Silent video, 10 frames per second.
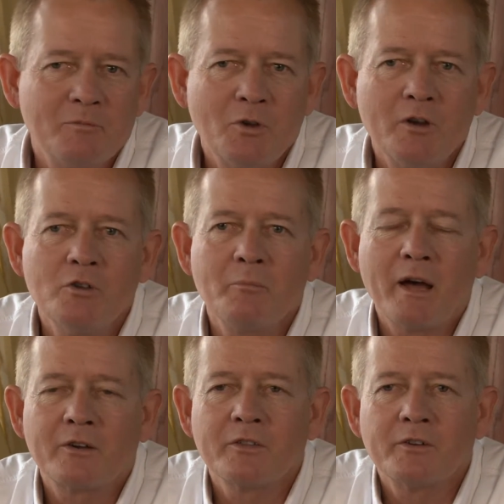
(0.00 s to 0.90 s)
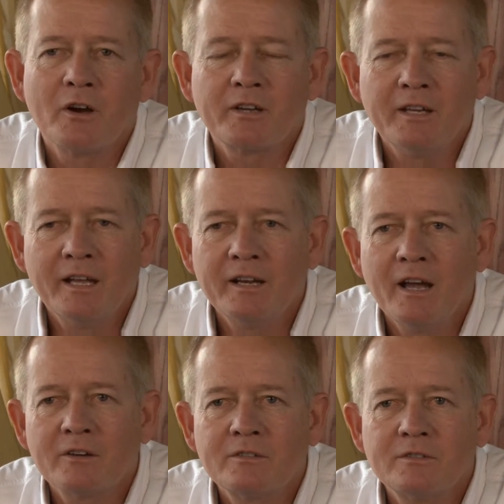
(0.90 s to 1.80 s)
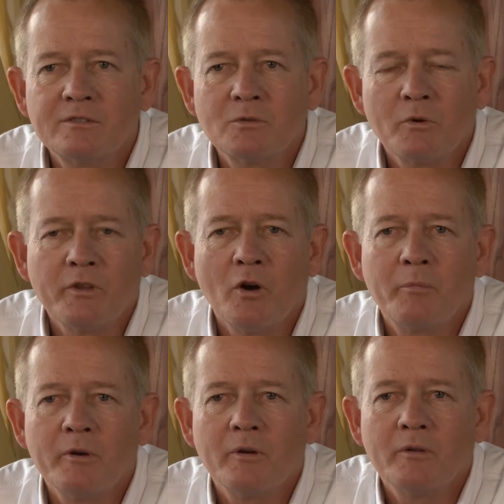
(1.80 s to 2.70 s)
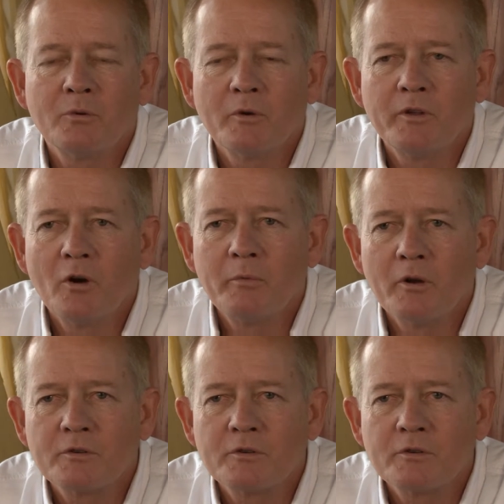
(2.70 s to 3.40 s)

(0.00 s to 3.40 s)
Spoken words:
turning your back on the dock and heading out toward the open